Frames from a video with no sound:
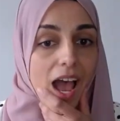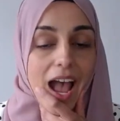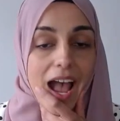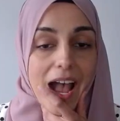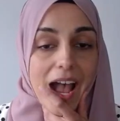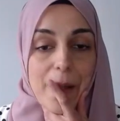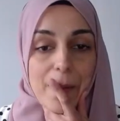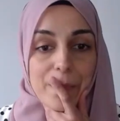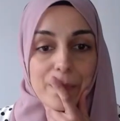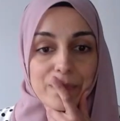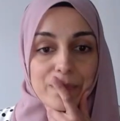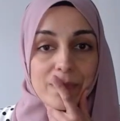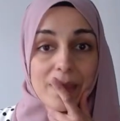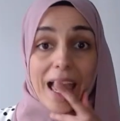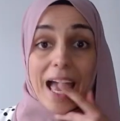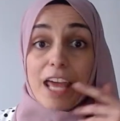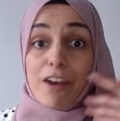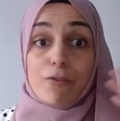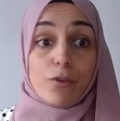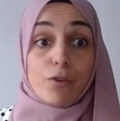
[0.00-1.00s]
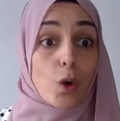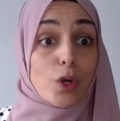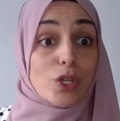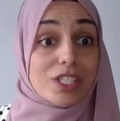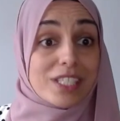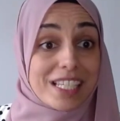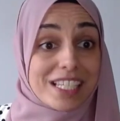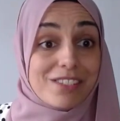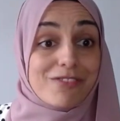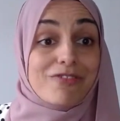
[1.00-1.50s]
And of course,
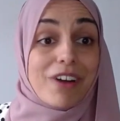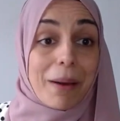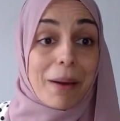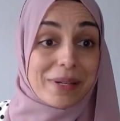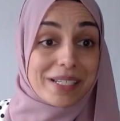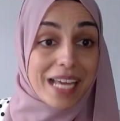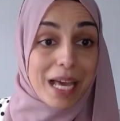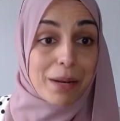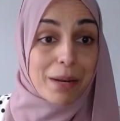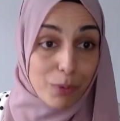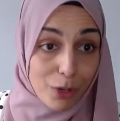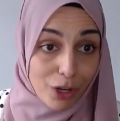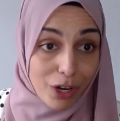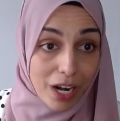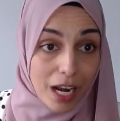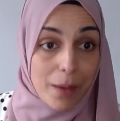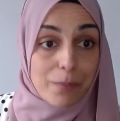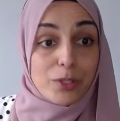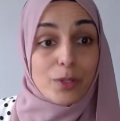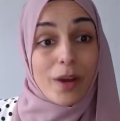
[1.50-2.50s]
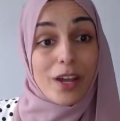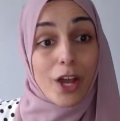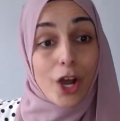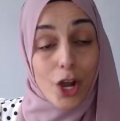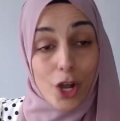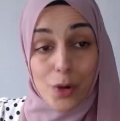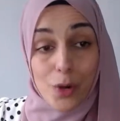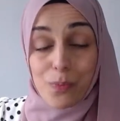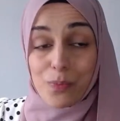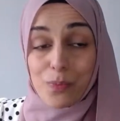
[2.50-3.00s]
there's the Ramadan book club. So I
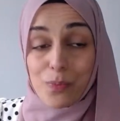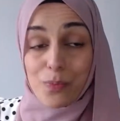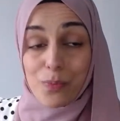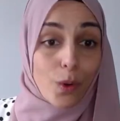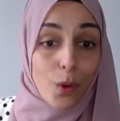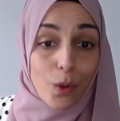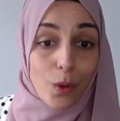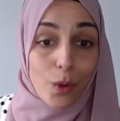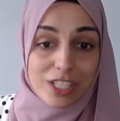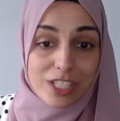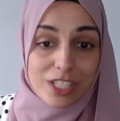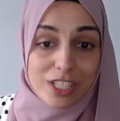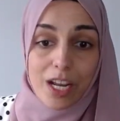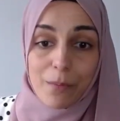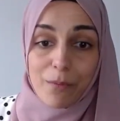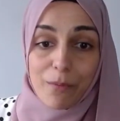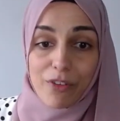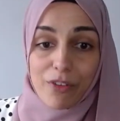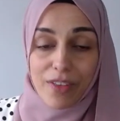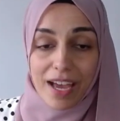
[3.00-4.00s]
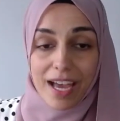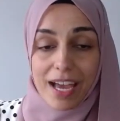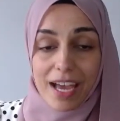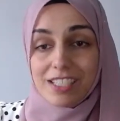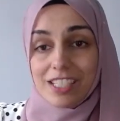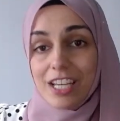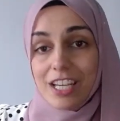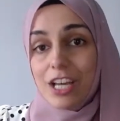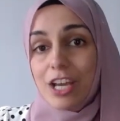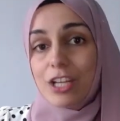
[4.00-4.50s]
hope that you will all sign up for
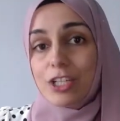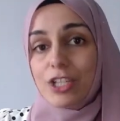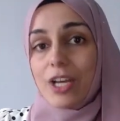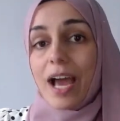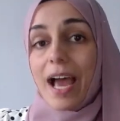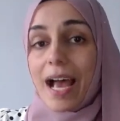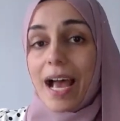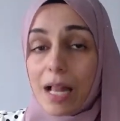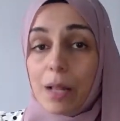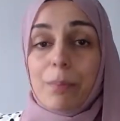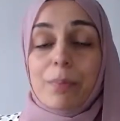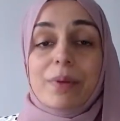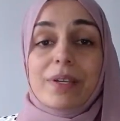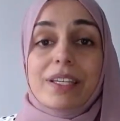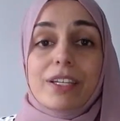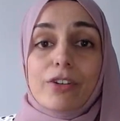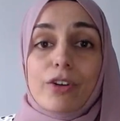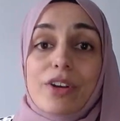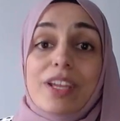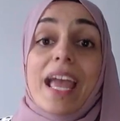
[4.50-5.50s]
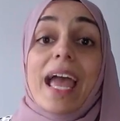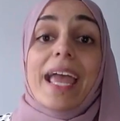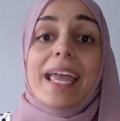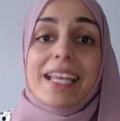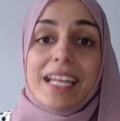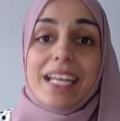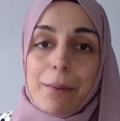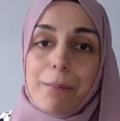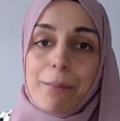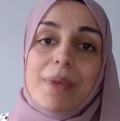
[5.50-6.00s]
that to help
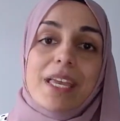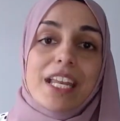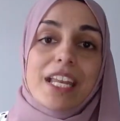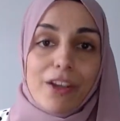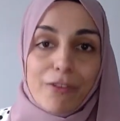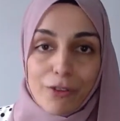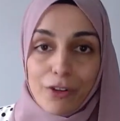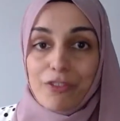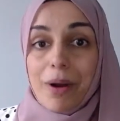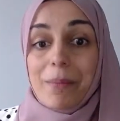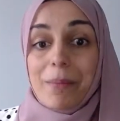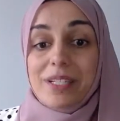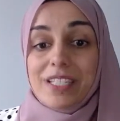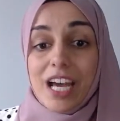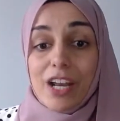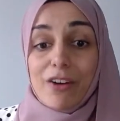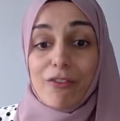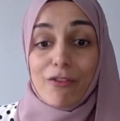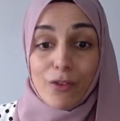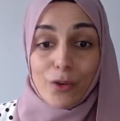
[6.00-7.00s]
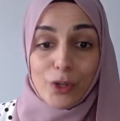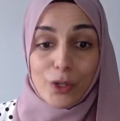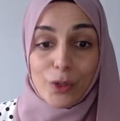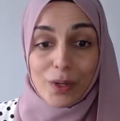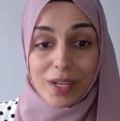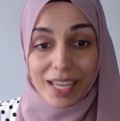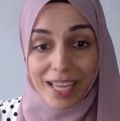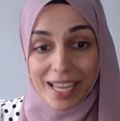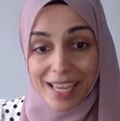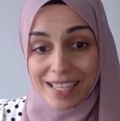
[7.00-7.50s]
create a meaningful Ramadan for
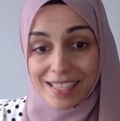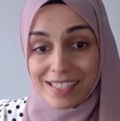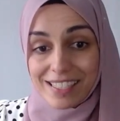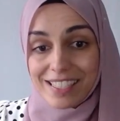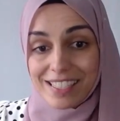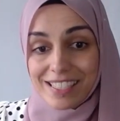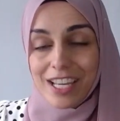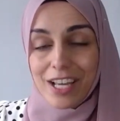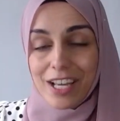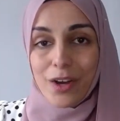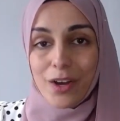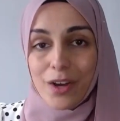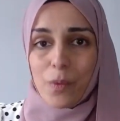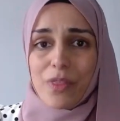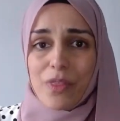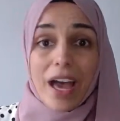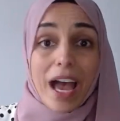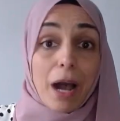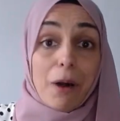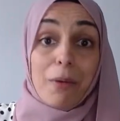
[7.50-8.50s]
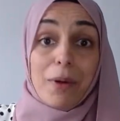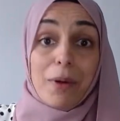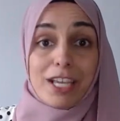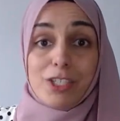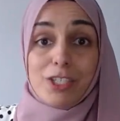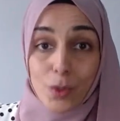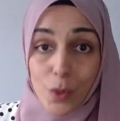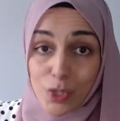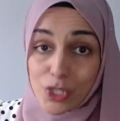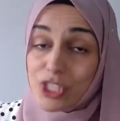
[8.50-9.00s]
your kids without
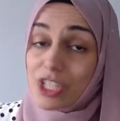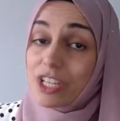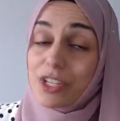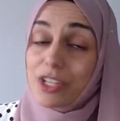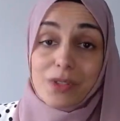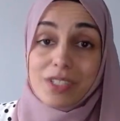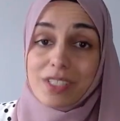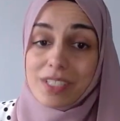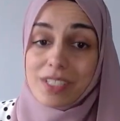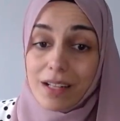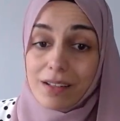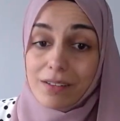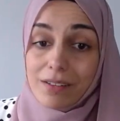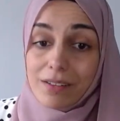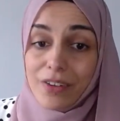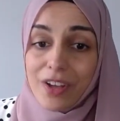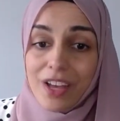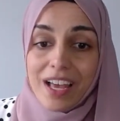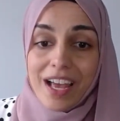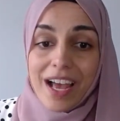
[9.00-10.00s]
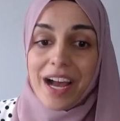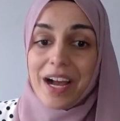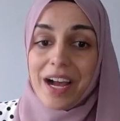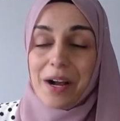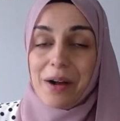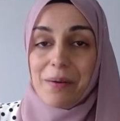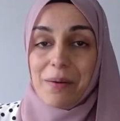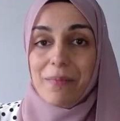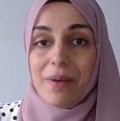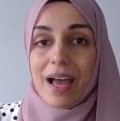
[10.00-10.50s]
exhausting yourself,
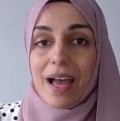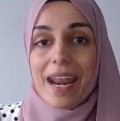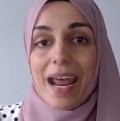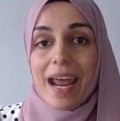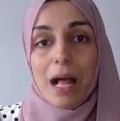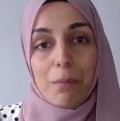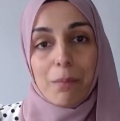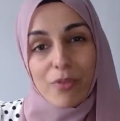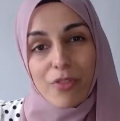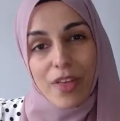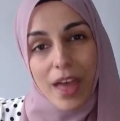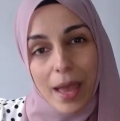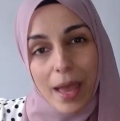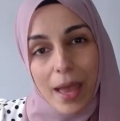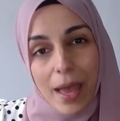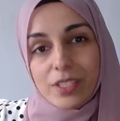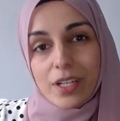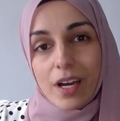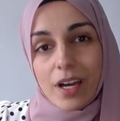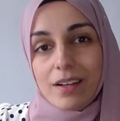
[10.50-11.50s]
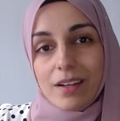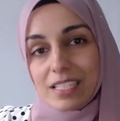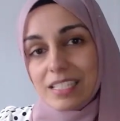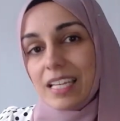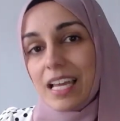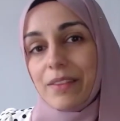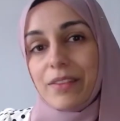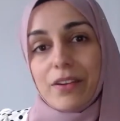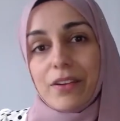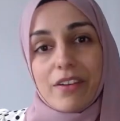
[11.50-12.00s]
and help them to
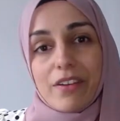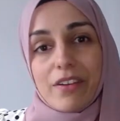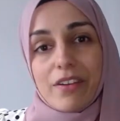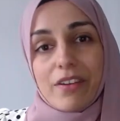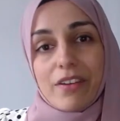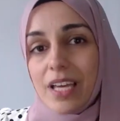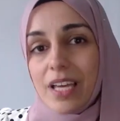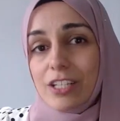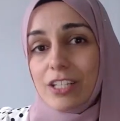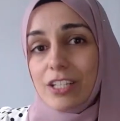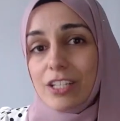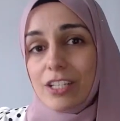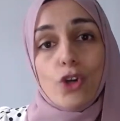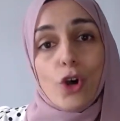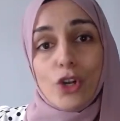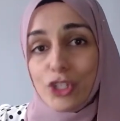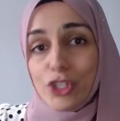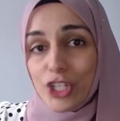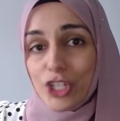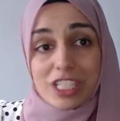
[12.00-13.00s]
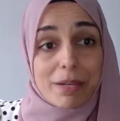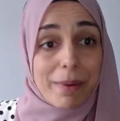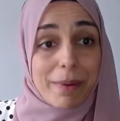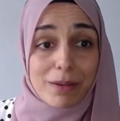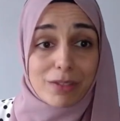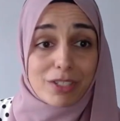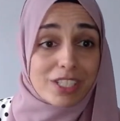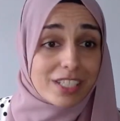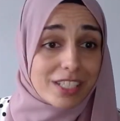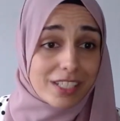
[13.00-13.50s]
understand that Ramadan is not just
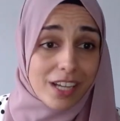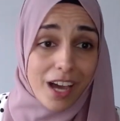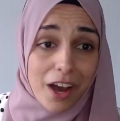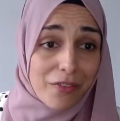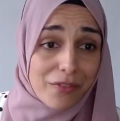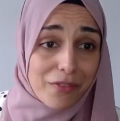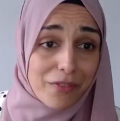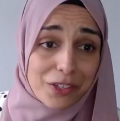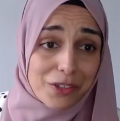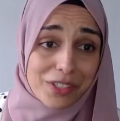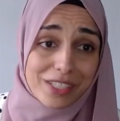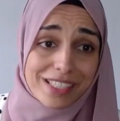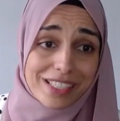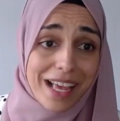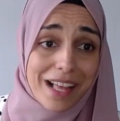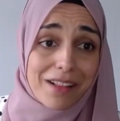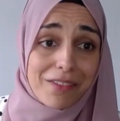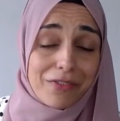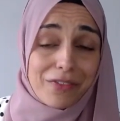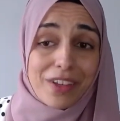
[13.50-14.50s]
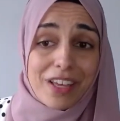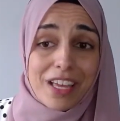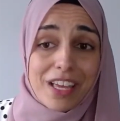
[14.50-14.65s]
about starving yourself.